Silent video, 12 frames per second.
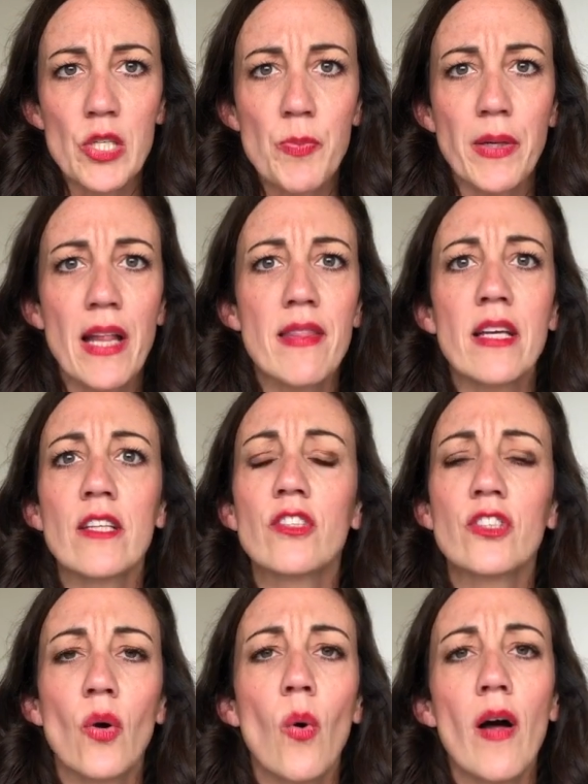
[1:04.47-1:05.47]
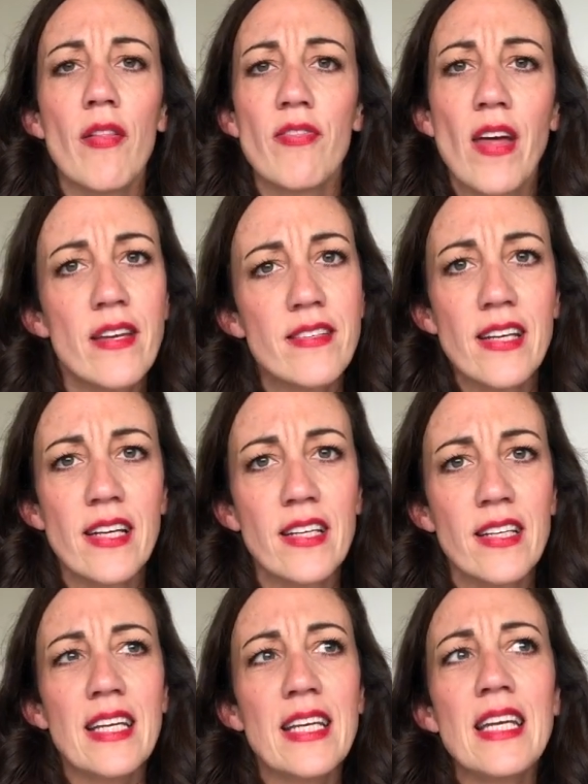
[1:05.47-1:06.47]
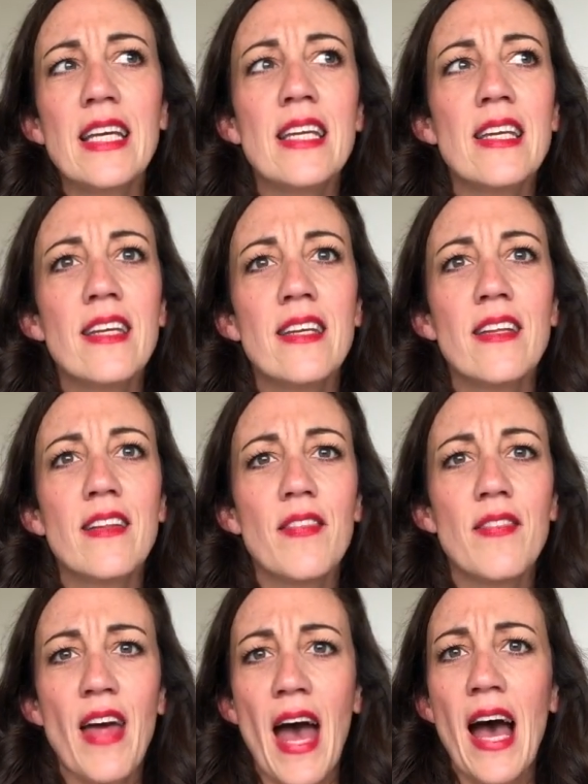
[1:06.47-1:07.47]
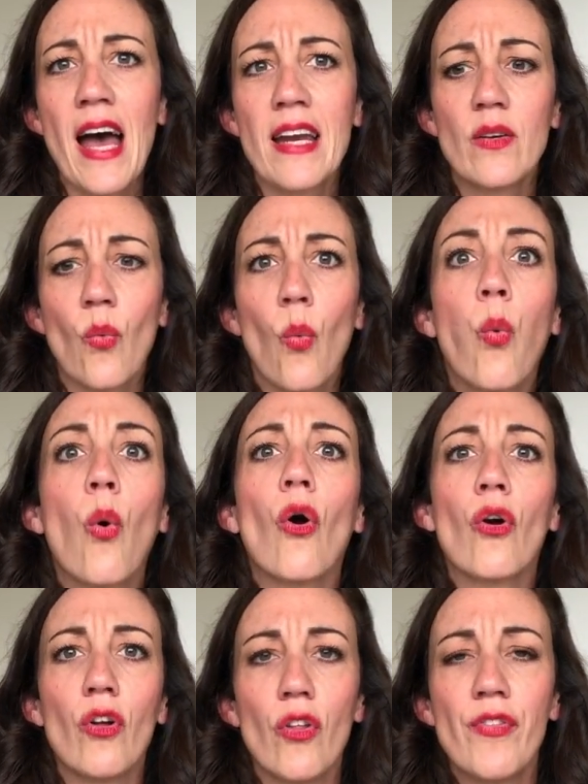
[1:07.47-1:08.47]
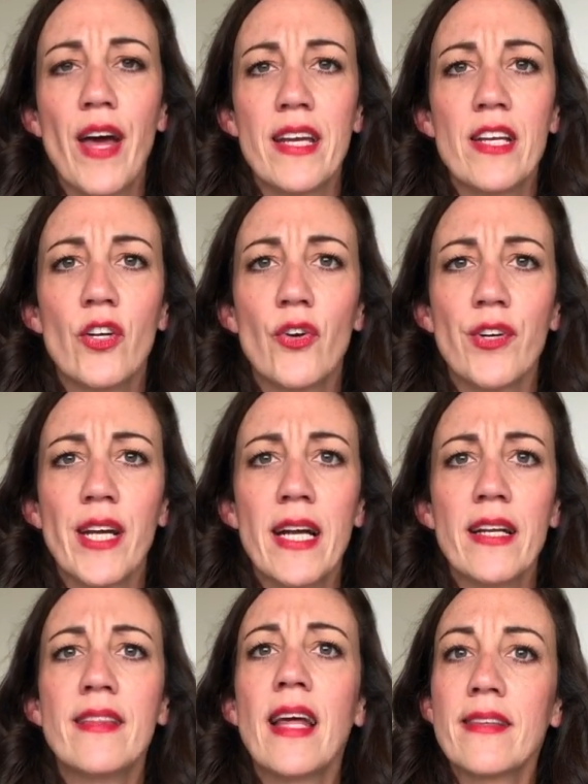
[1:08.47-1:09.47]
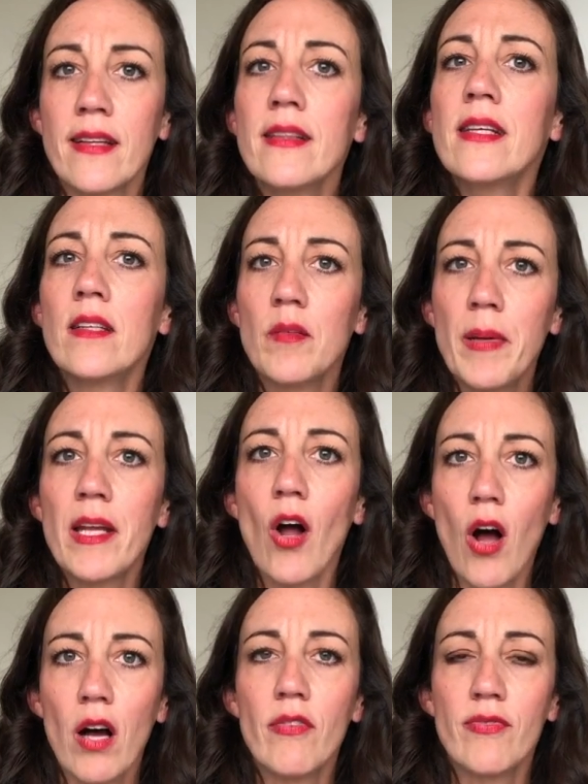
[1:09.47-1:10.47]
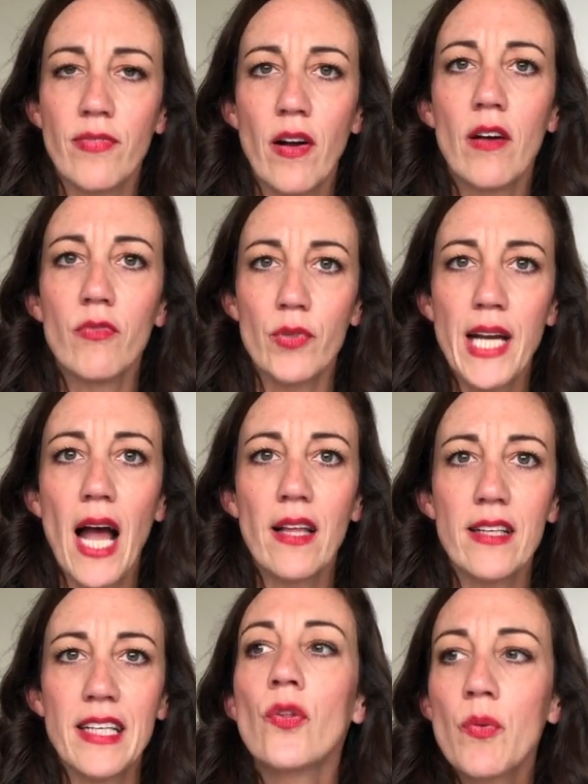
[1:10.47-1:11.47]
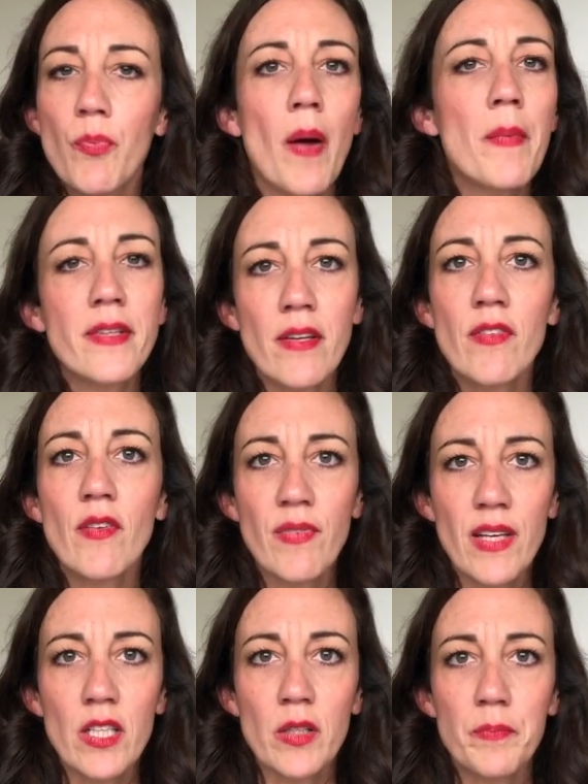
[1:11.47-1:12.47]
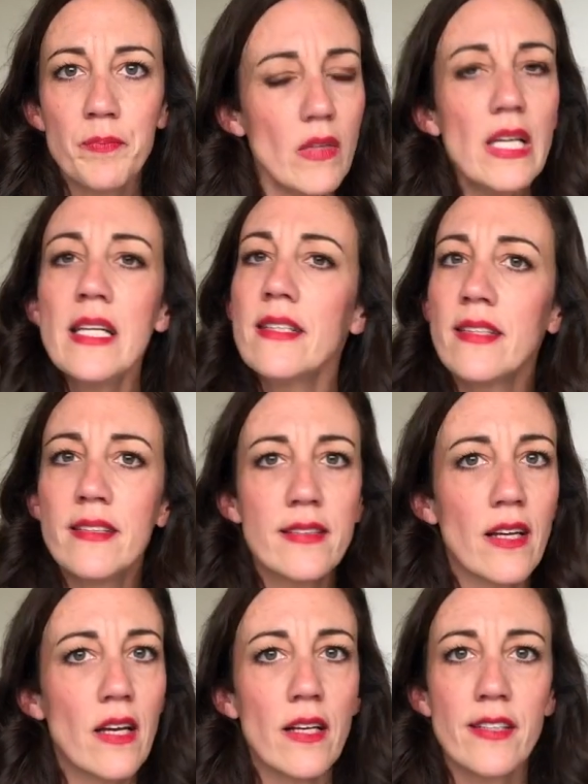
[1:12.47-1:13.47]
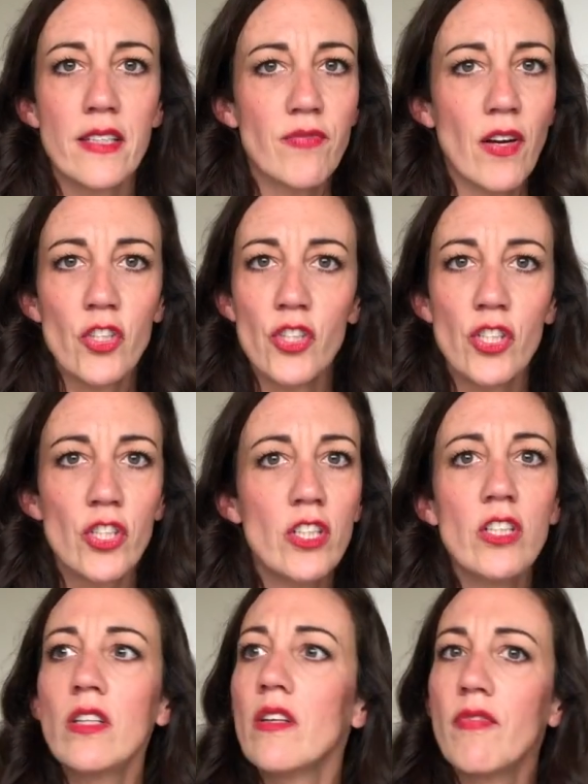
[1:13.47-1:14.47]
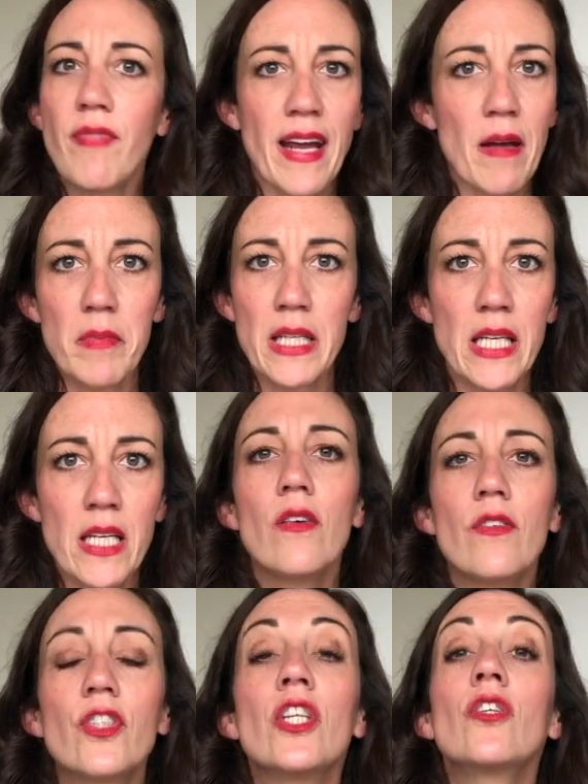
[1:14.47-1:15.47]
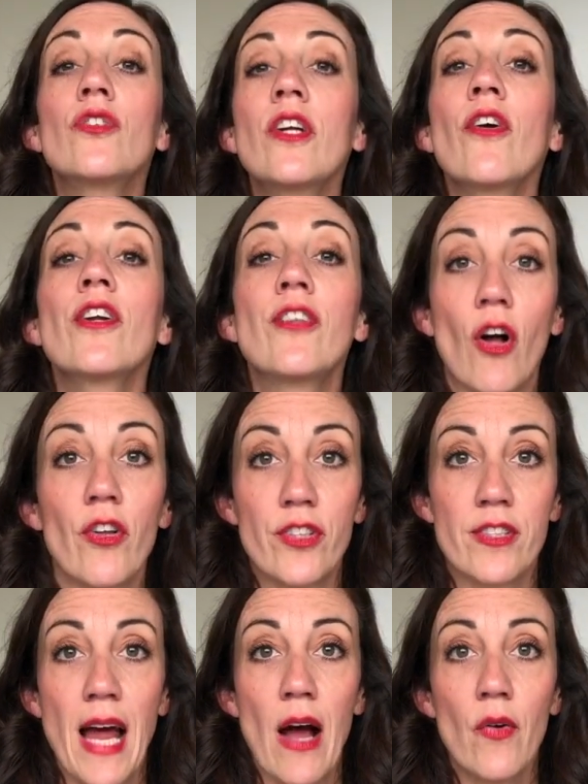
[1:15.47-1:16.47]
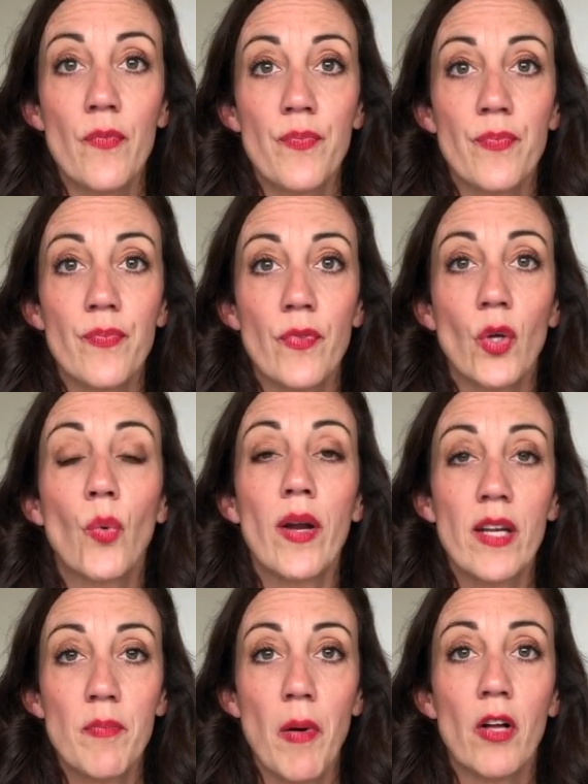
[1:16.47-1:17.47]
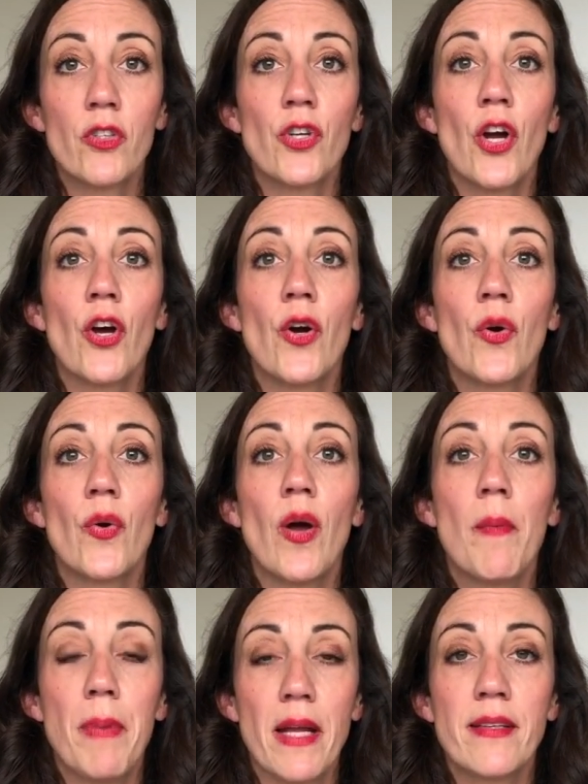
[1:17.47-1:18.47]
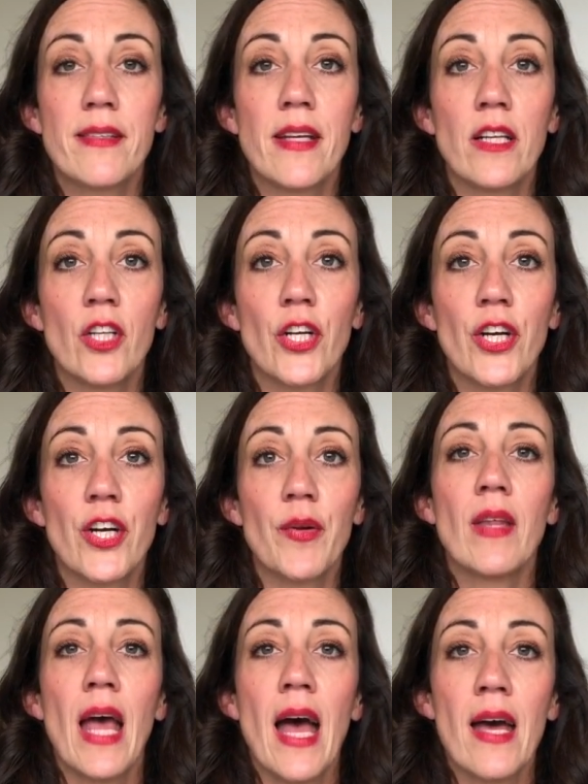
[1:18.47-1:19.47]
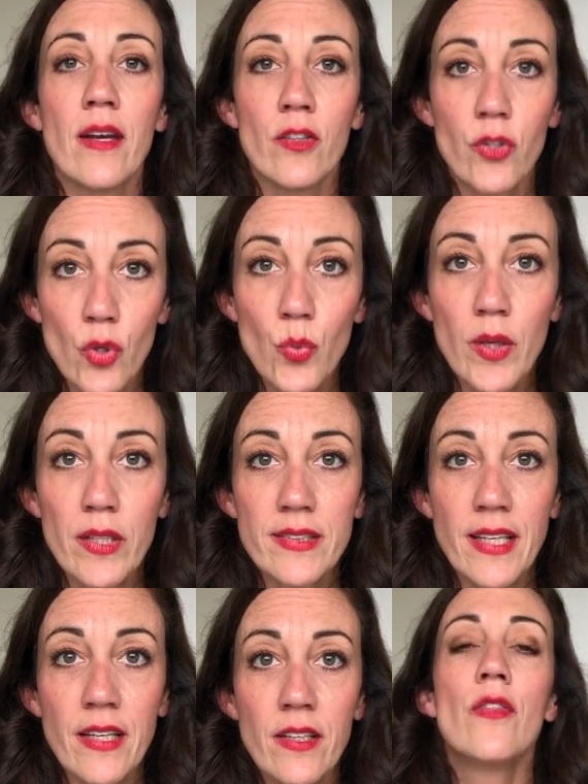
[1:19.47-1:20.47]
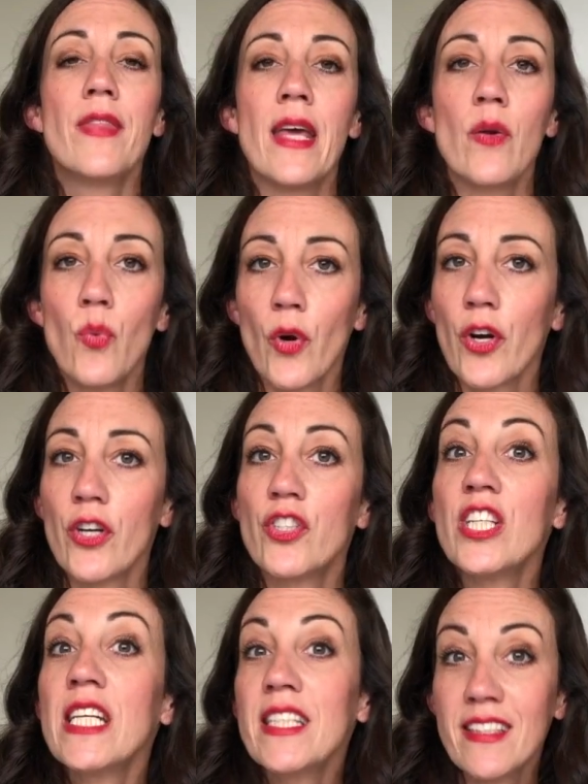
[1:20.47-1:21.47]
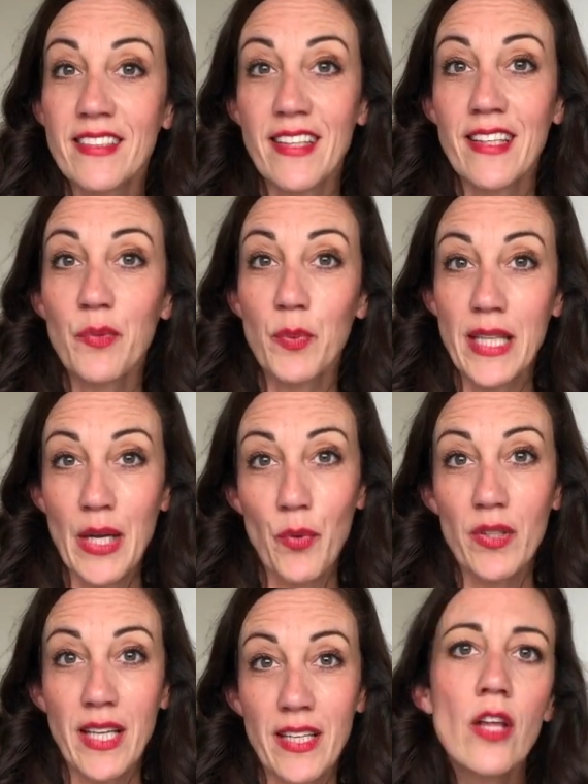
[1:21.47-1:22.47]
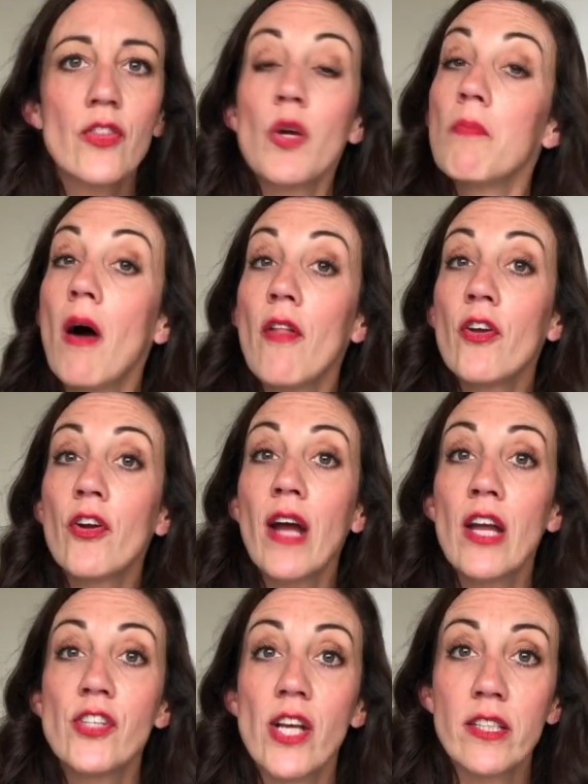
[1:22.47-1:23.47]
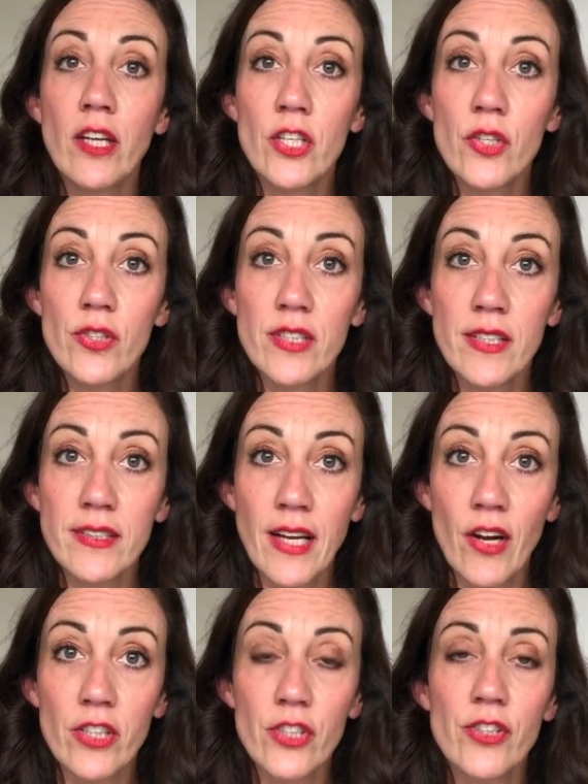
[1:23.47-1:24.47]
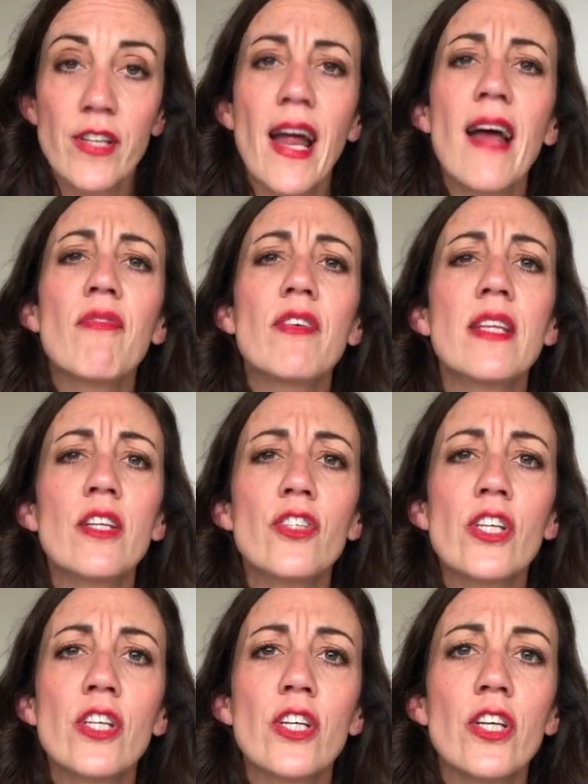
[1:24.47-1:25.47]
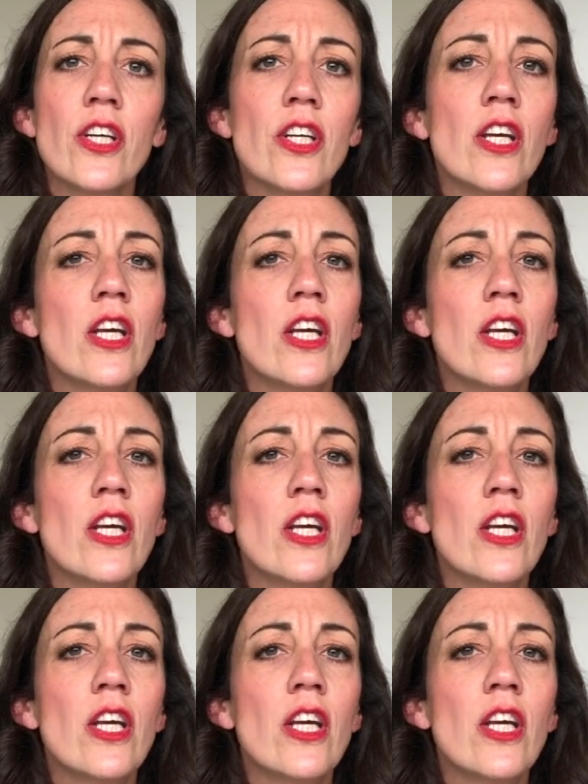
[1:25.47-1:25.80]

but I think so authentic in that world that he created that's a little bit off of reality. The premise of the film is it's a dysfunctional family. Children are adults now. Gwyneth Paltrow, Ben Stiller, and Luke Wilson. They were geniuses when they were little. Their mother, Angelica Houston's character, did everything she could